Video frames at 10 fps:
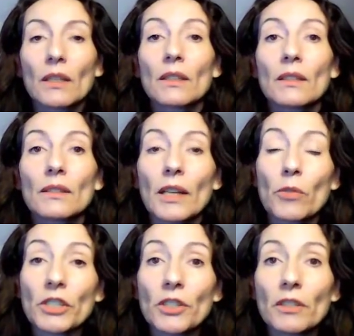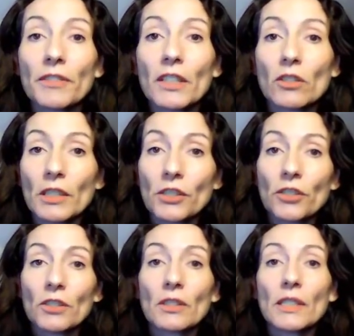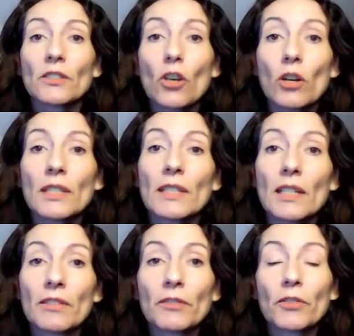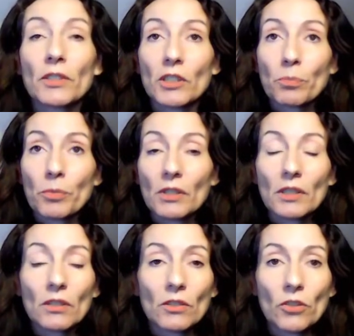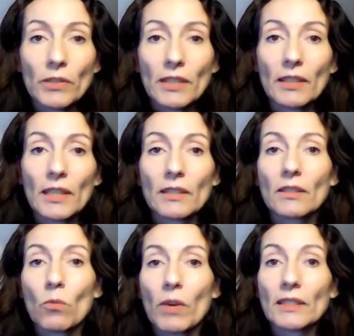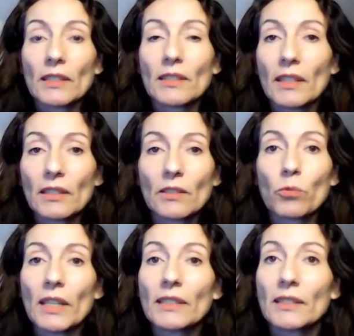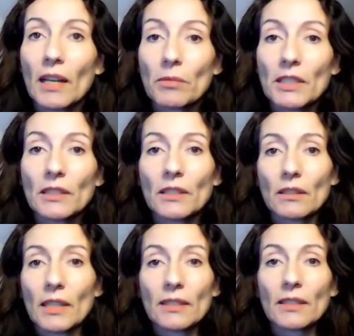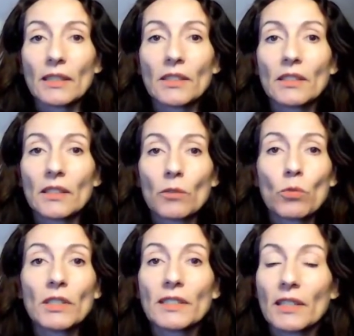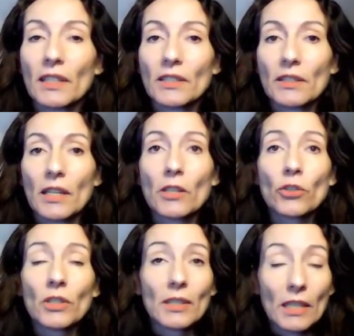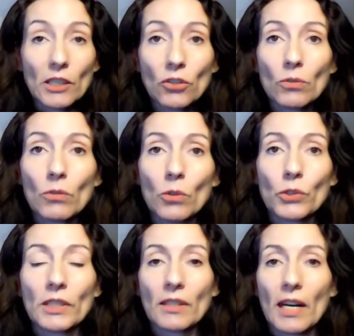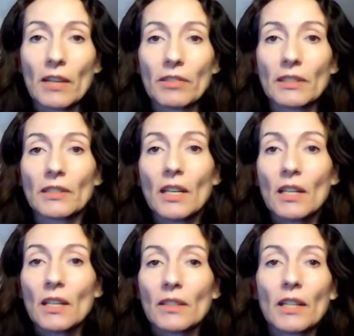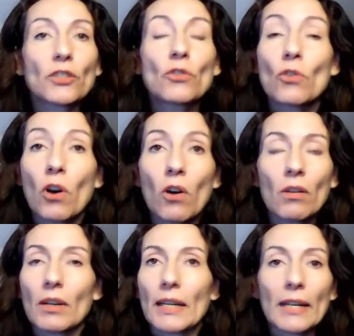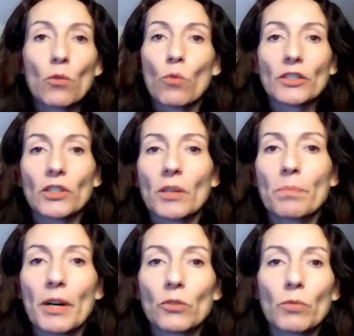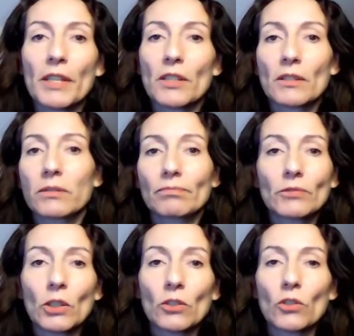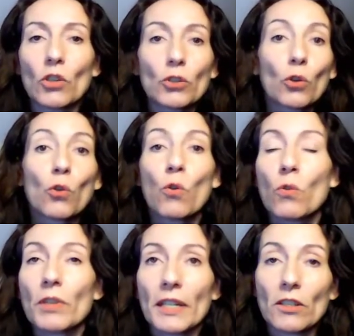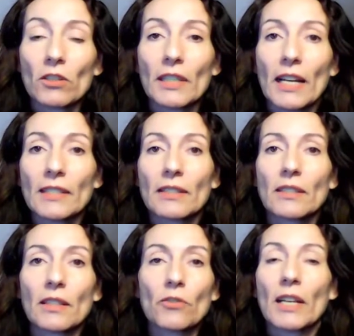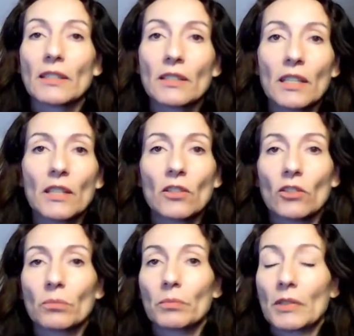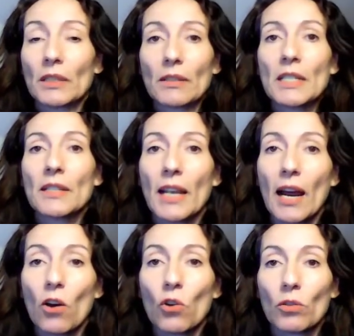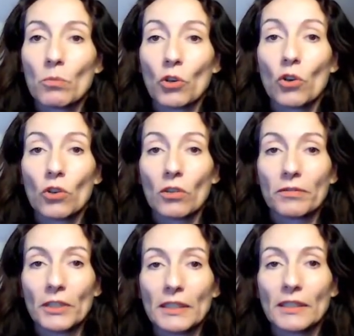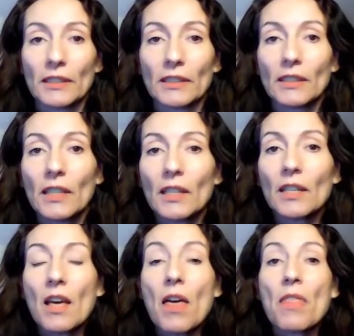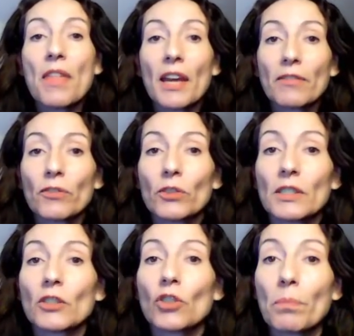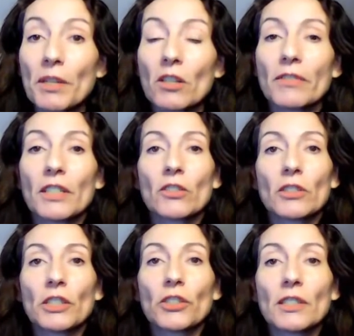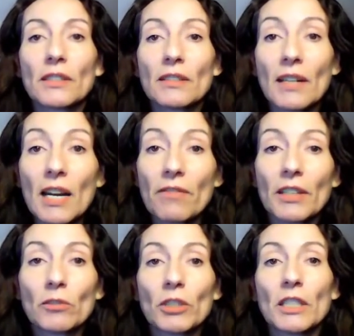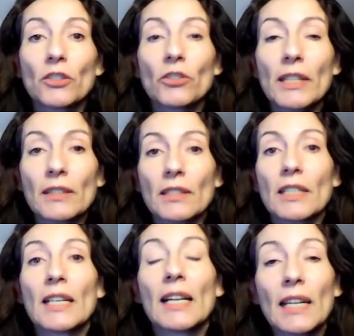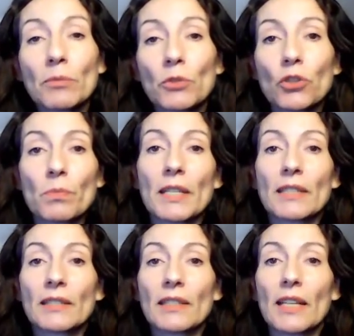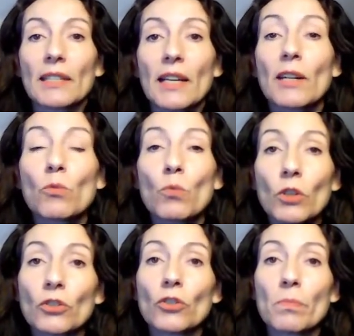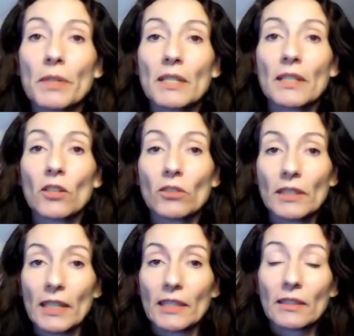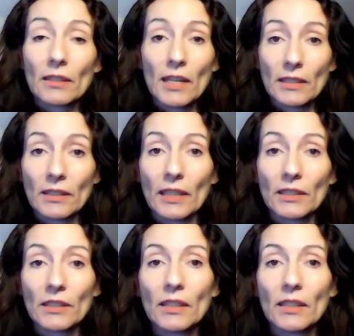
The question of recognition is only relevant for disputed or new states. Once a state is well established as such in the world states, the issue loses relevance. There is no question about whether or not or who recognizes the United Kingdom, India, or Morocco, for instance. Therefore, the topic of recognition is relevant when a new entity claims to be a state and wants to be recognized as such.